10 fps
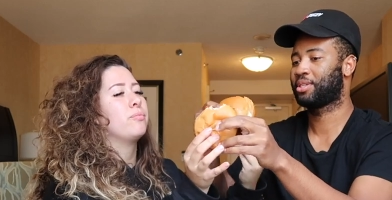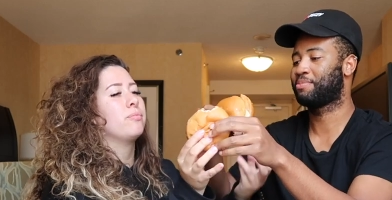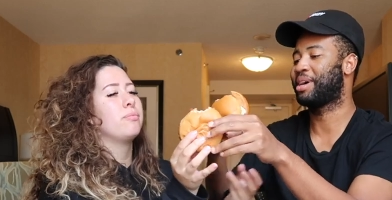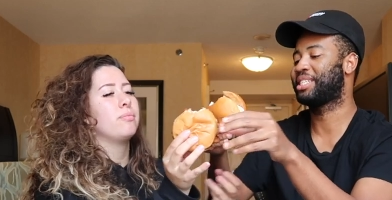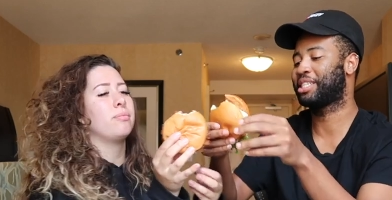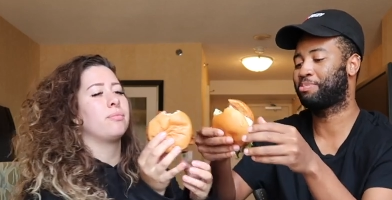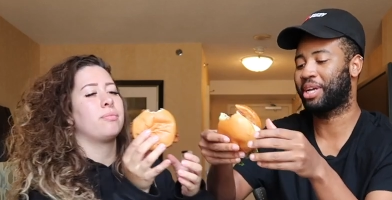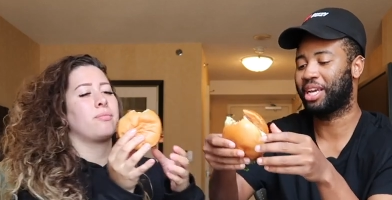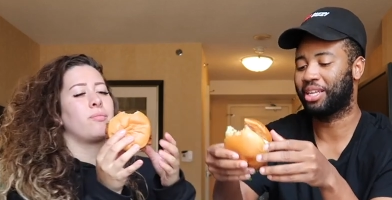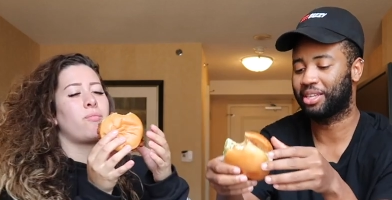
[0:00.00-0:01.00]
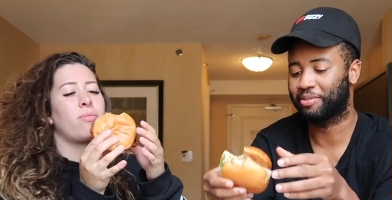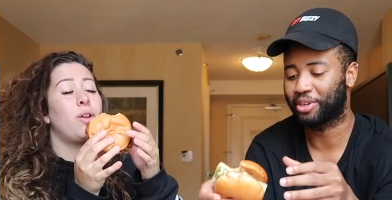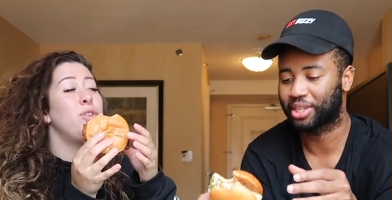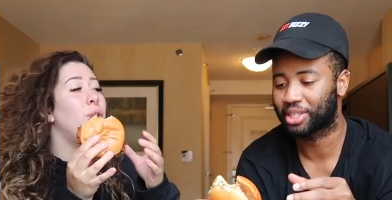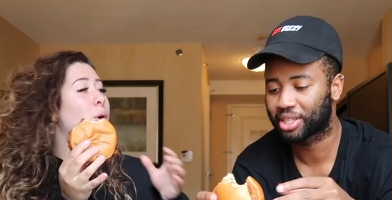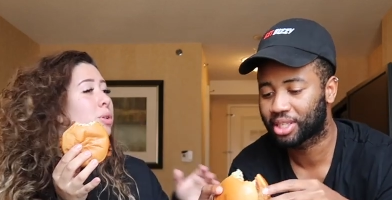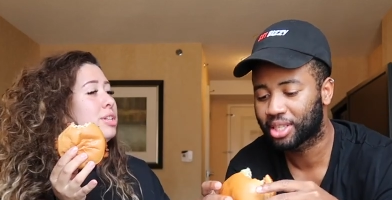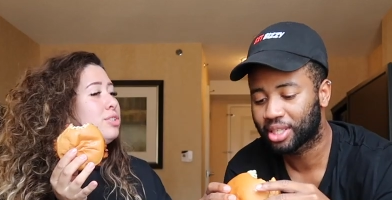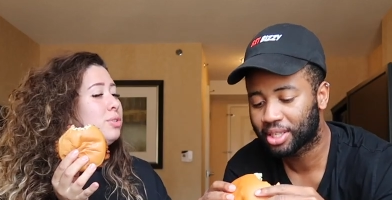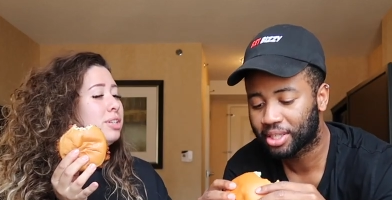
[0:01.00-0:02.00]
Speaker 1: Mine's just plain of yours. No,
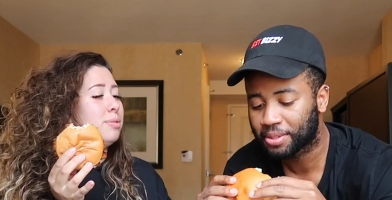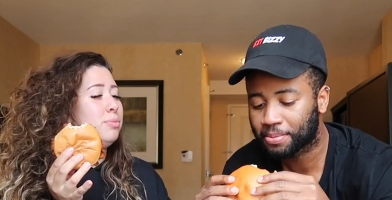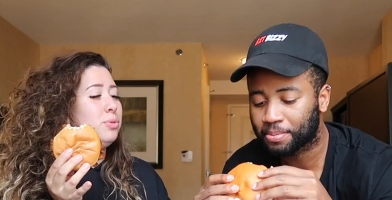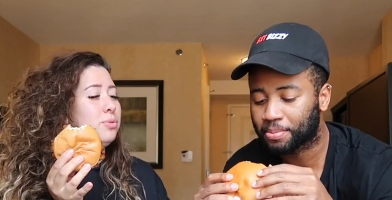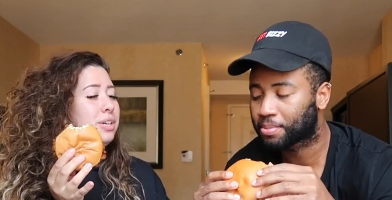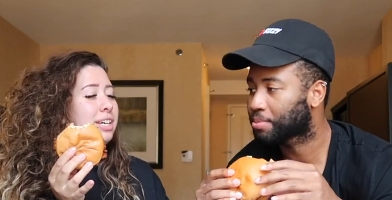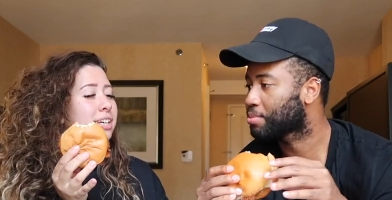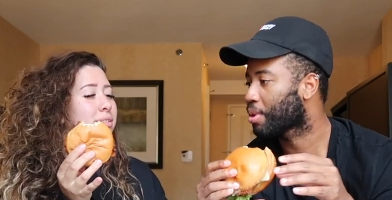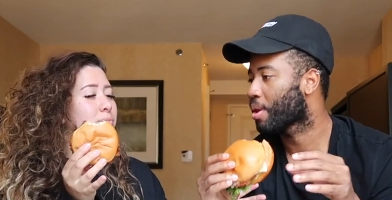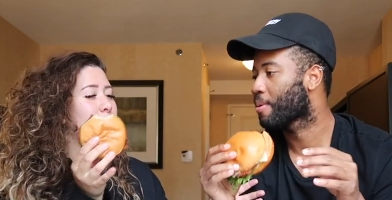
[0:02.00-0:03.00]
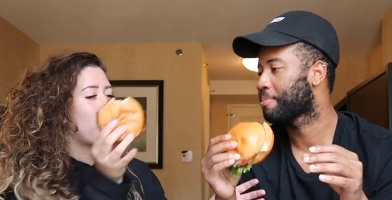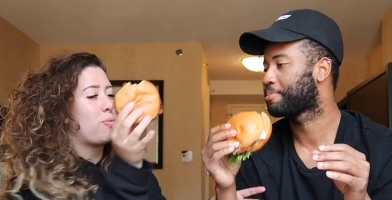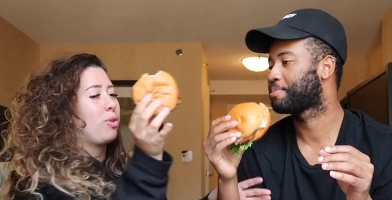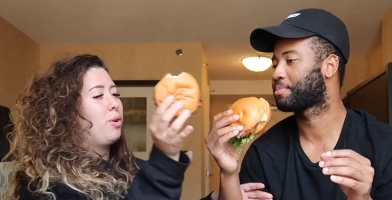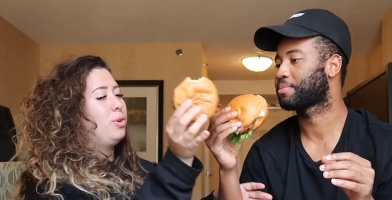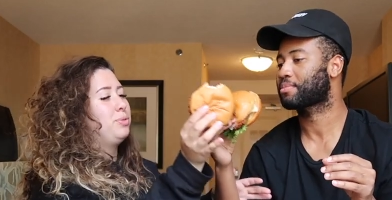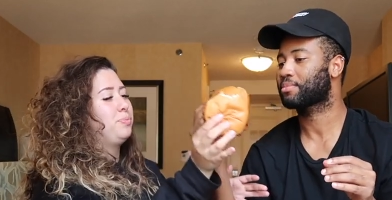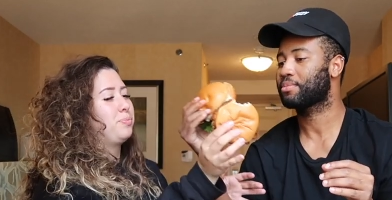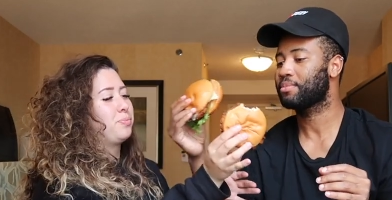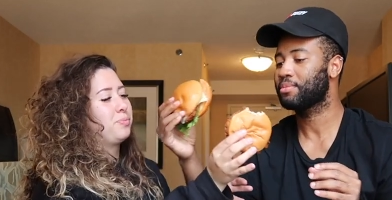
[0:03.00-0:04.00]
Speaker 2: let's do like the movie. Hold.
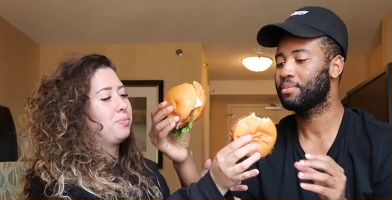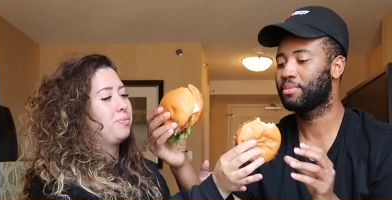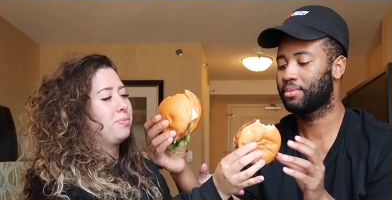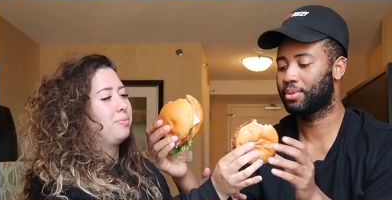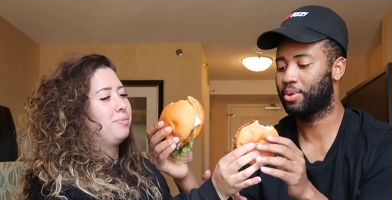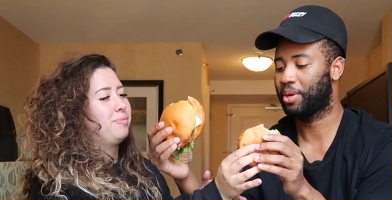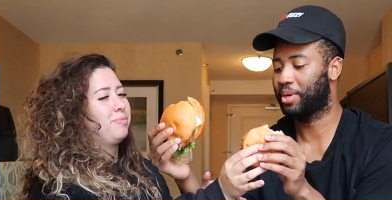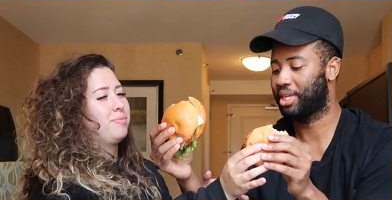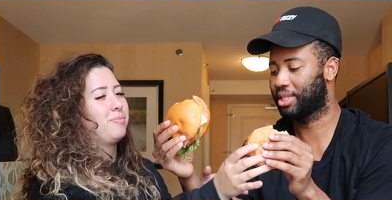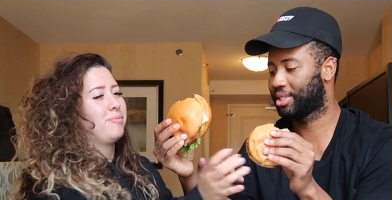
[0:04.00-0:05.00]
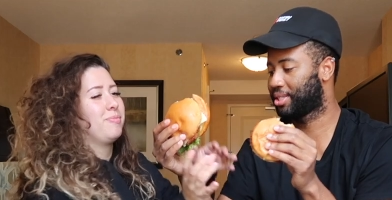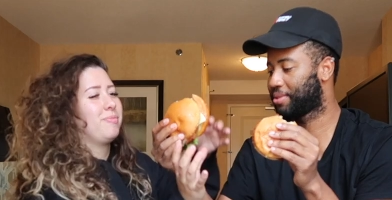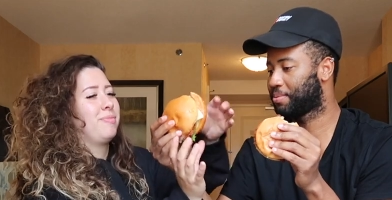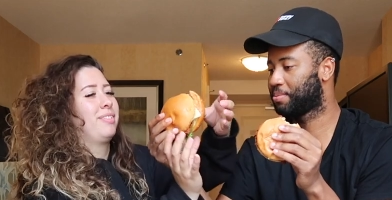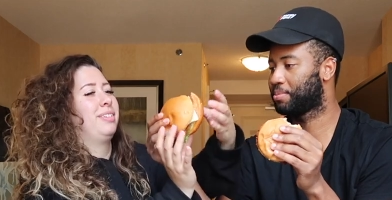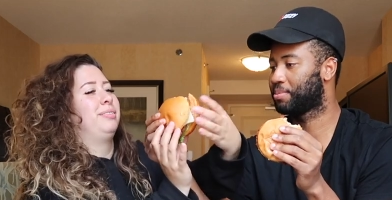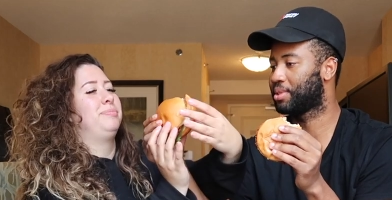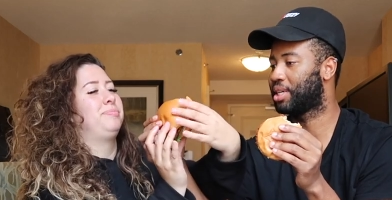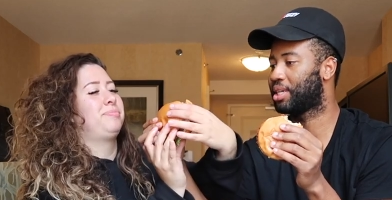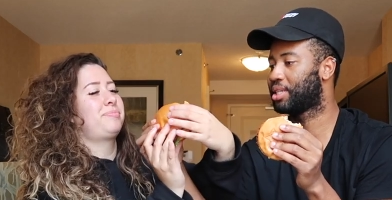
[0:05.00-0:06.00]
Speaker 1: Wait, what?
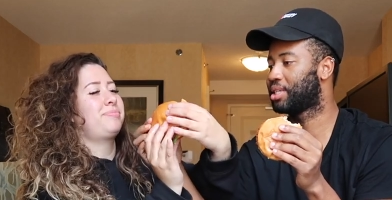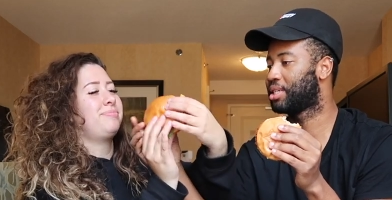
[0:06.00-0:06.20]
Huh?